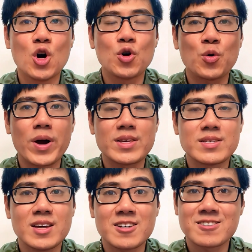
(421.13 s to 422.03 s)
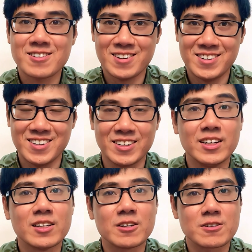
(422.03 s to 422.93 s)
When the ascendant,
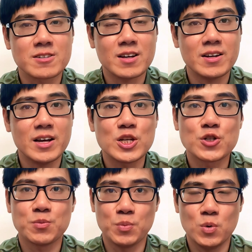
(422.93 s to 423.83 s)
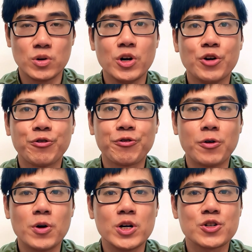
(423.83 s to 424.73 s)
the sun, and the moon
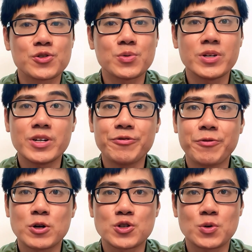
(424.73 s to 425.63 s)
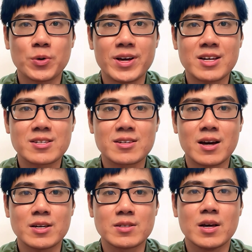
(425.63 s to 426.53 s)
fall into different zodiac
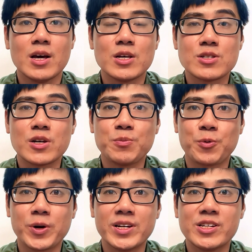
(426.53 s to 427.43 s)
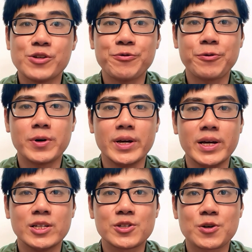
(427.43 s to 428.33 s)
signs, they bring different
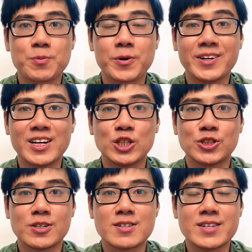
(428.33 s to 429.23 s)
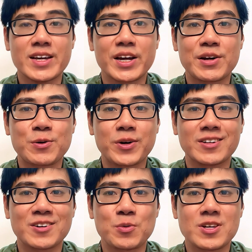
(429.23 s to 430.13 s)
interpretations and
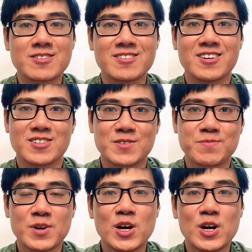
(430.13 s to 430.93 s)
characteristics.